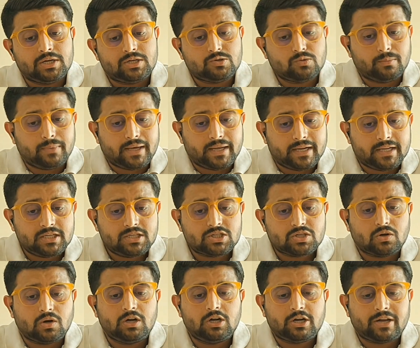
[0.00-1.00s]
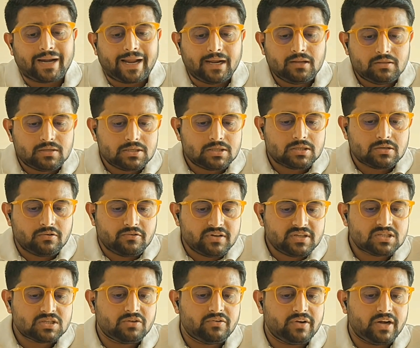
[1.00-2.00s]
To manage or track this
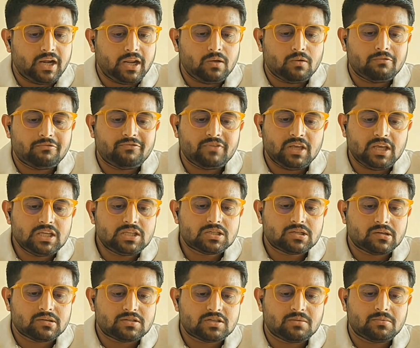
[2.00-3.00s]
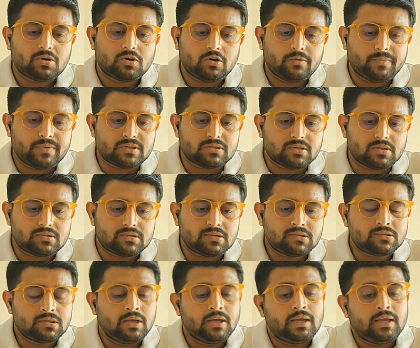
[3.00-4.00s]
risk rating of each customer or
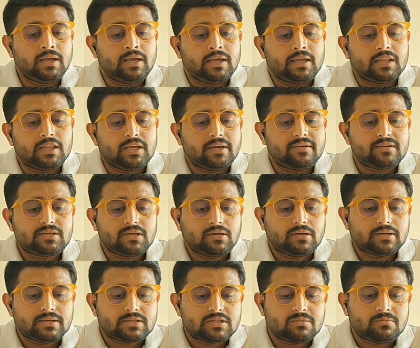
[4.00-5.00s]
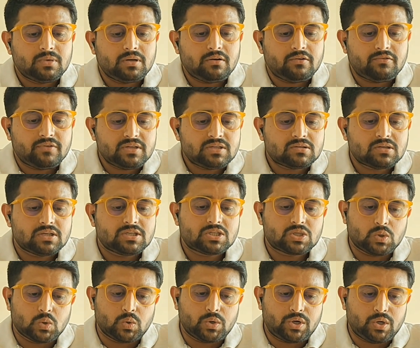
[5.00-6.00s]
businesses, there is a customer risk
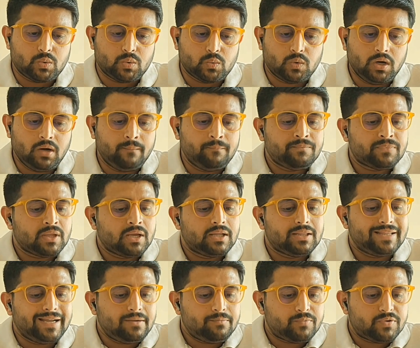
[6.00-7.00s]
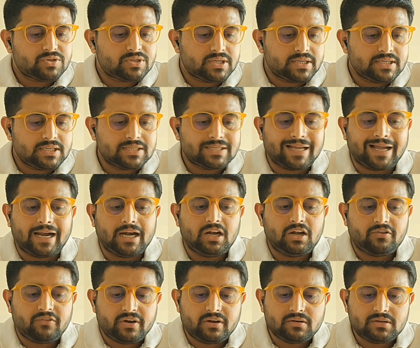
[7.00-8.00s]
score tool that presents
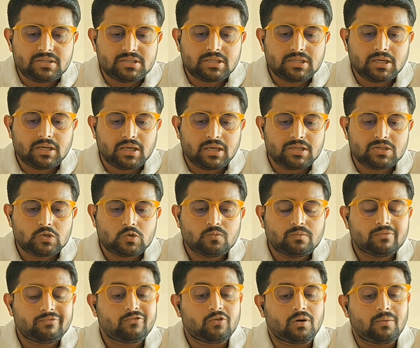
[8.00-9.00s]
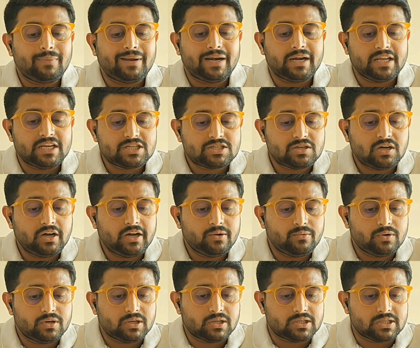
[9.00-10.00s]
and triggers the case to perform additional
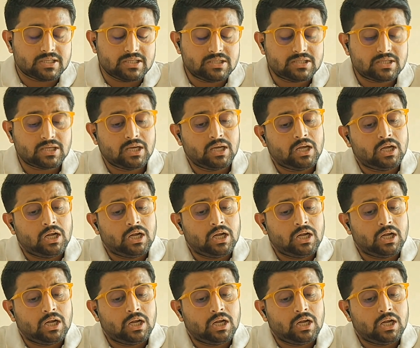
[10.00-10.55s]
due diligence